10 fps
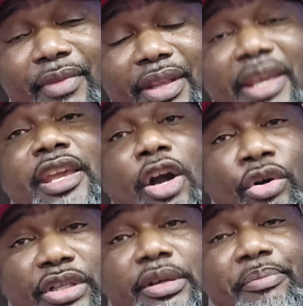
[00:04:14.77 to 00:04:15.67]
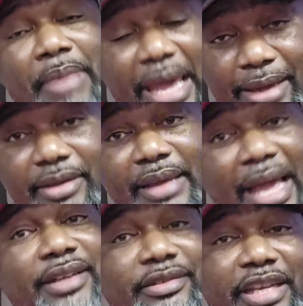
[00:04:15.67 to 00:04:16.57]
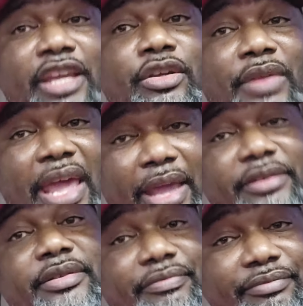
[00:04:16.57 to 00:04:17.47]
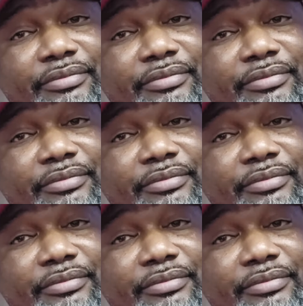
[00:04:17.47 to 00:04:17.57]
He holding them back. I can tell you that.